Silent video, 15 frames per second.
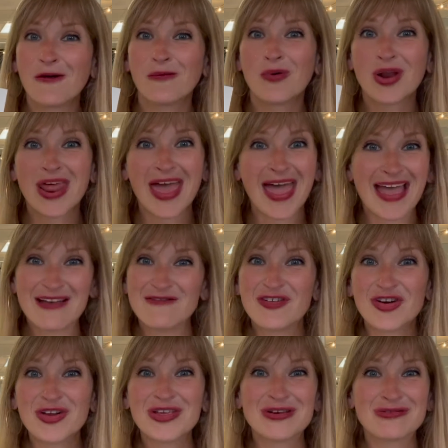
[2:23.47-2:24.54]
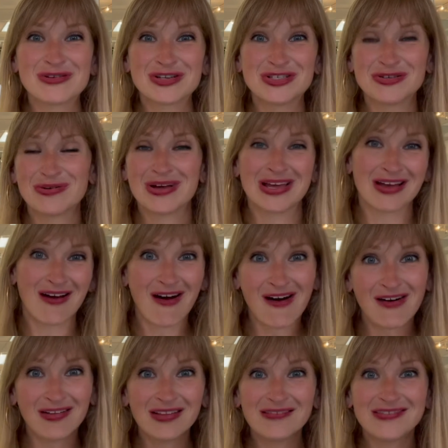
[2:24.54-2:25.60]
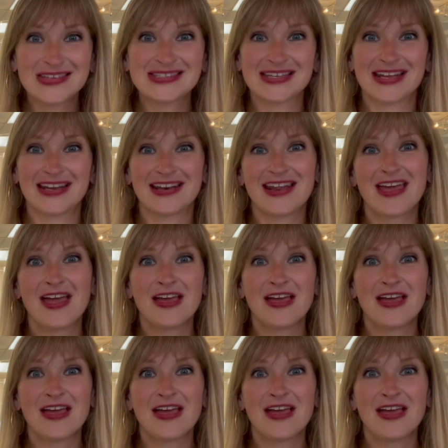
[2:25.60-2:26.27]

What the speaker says: Whatever you were doing, all of a sudden